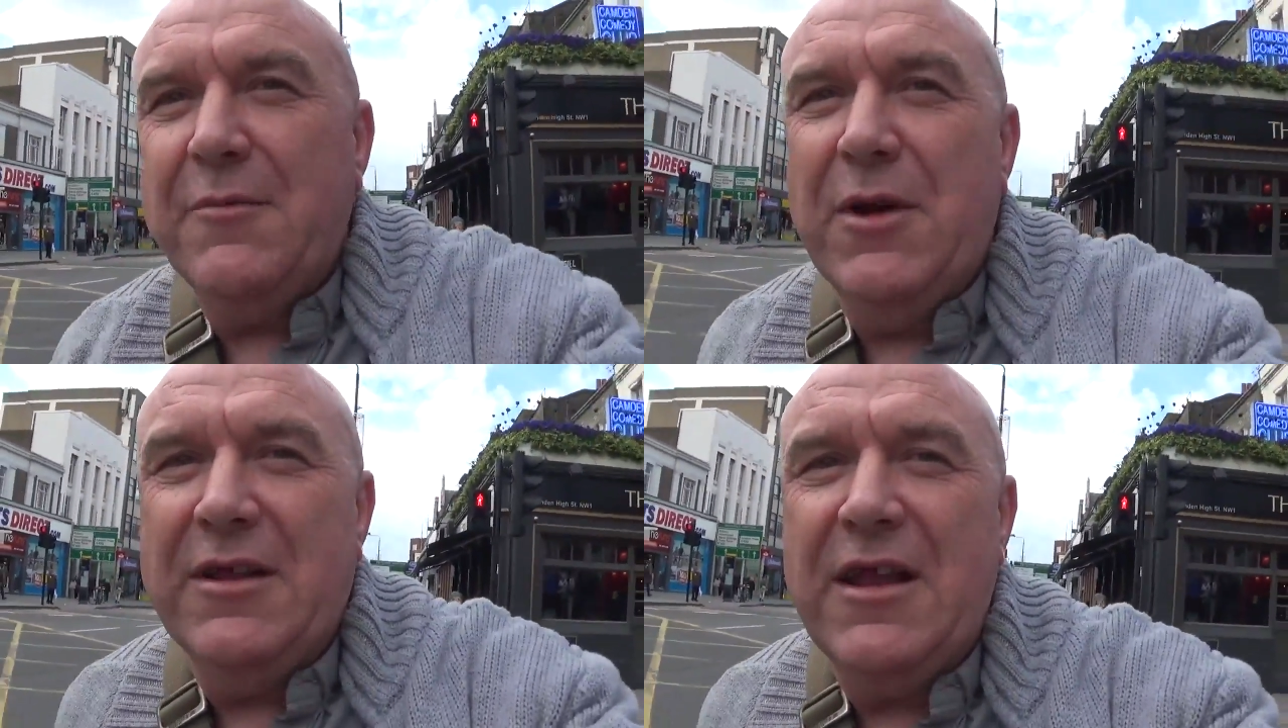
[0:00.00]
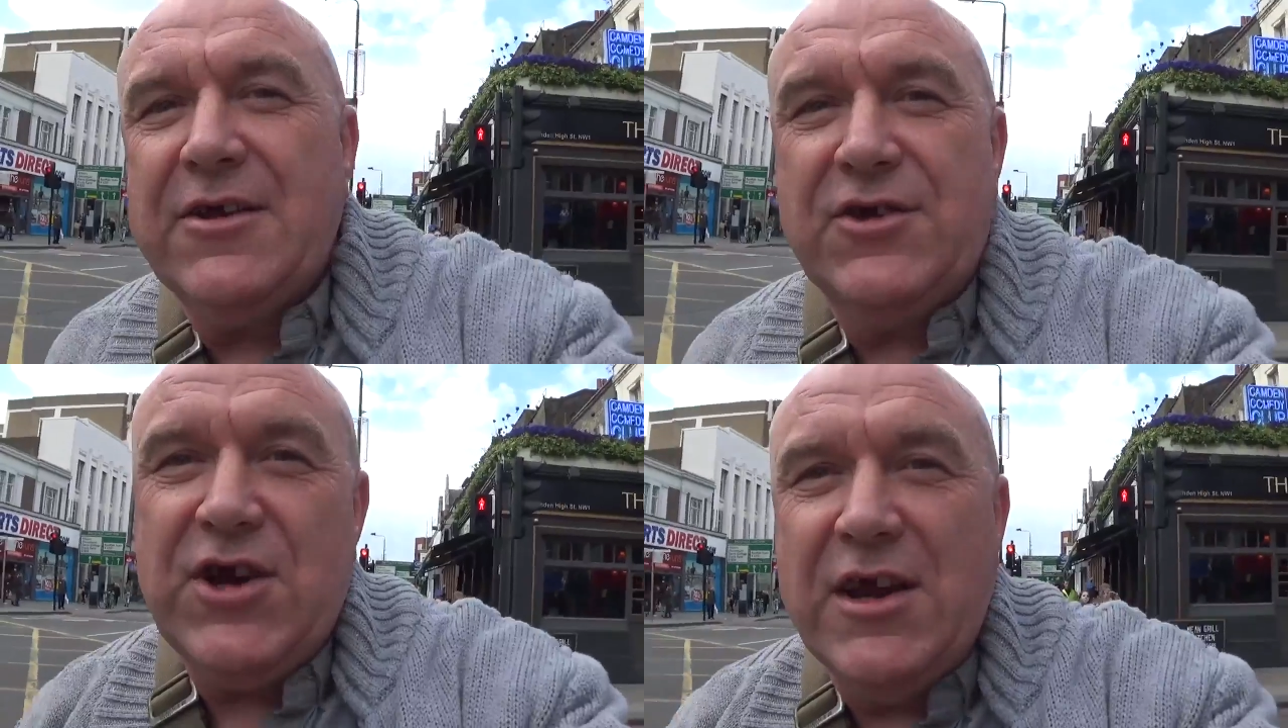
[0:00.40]
well the
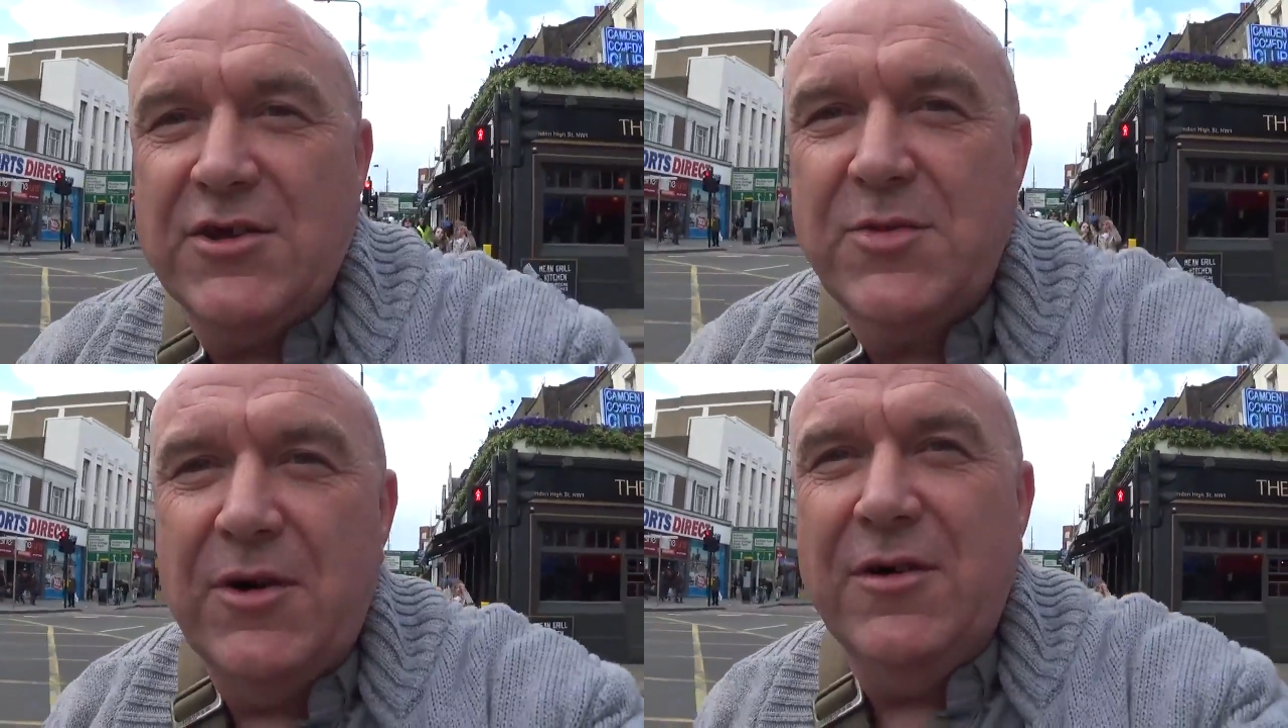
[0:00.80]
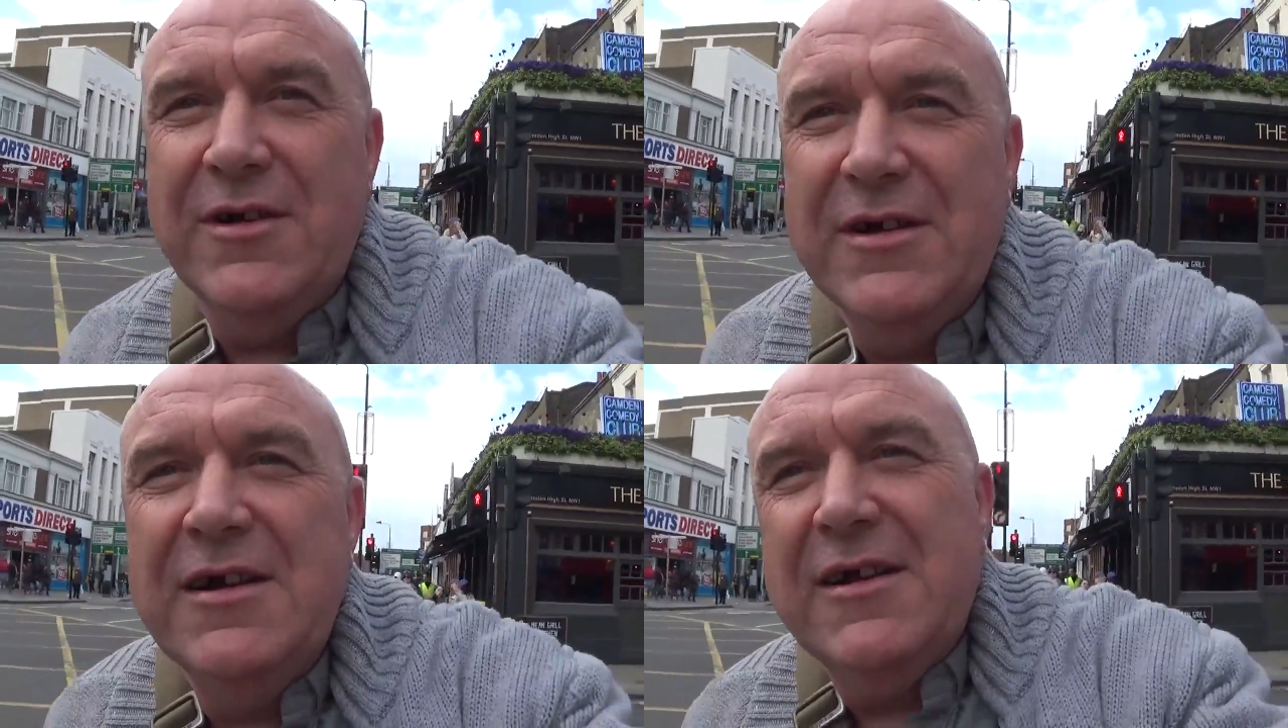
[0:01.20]
lights changed but
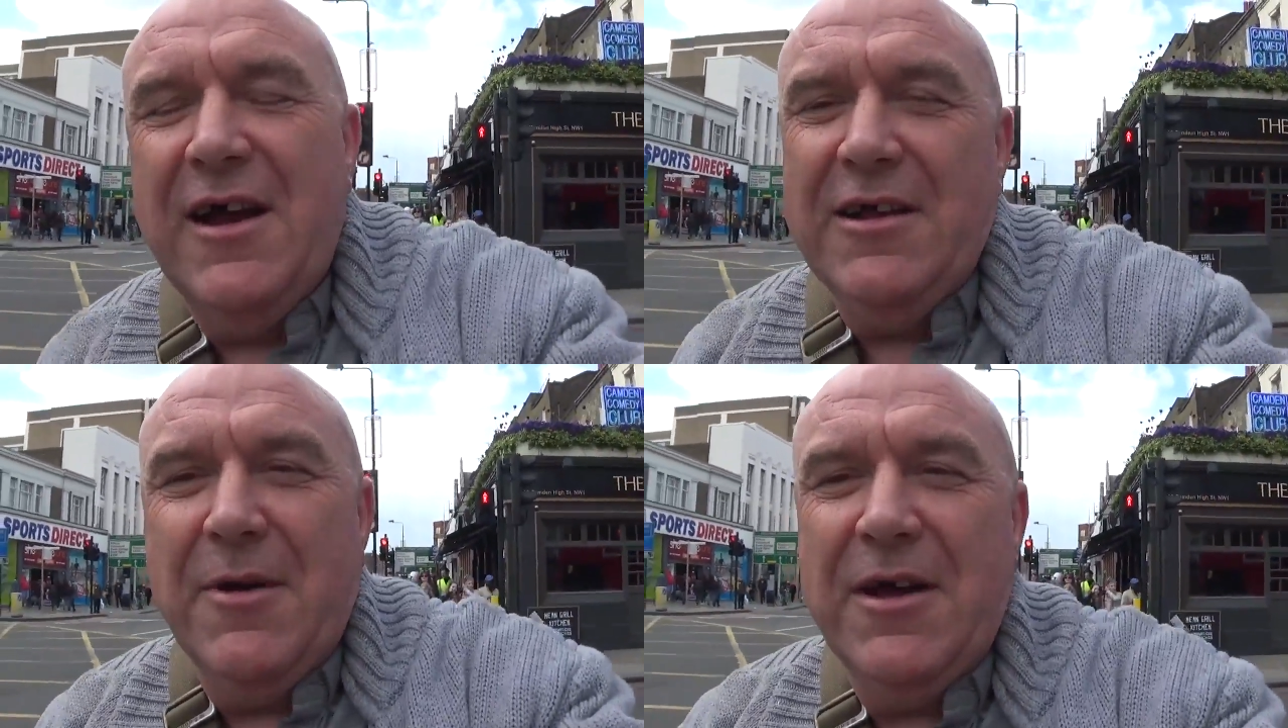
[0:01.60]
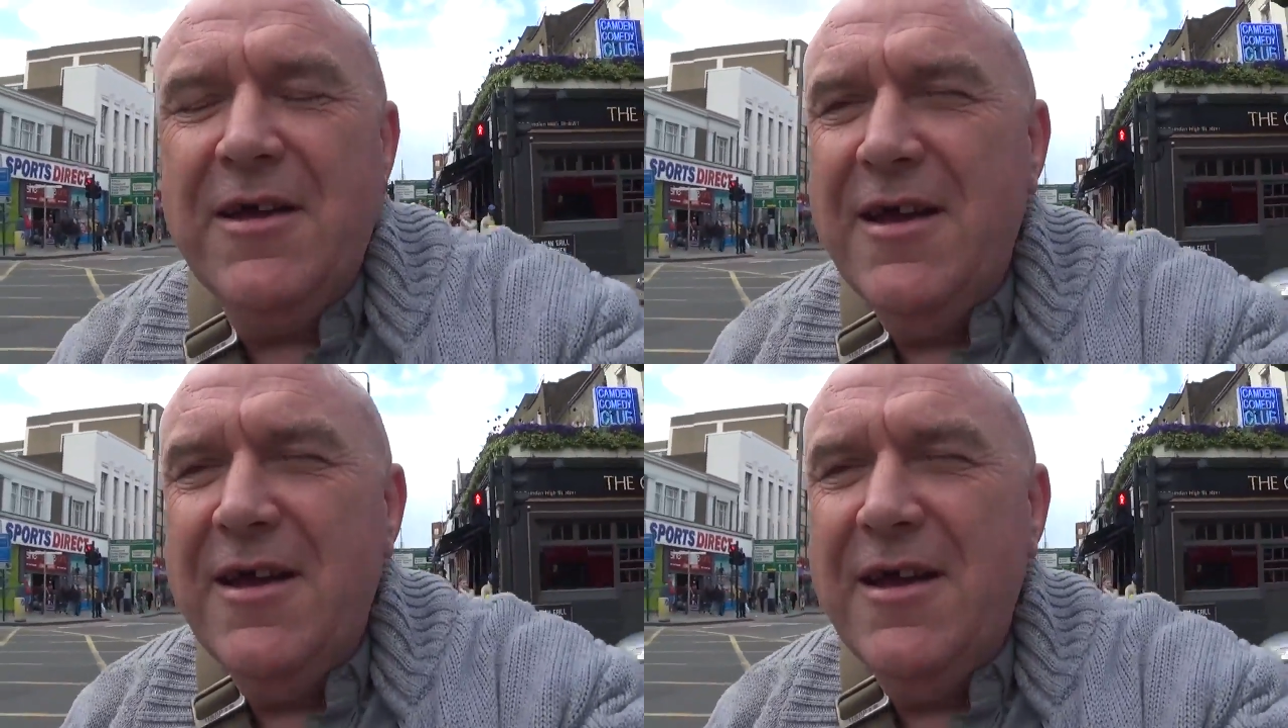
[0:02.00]
anyway.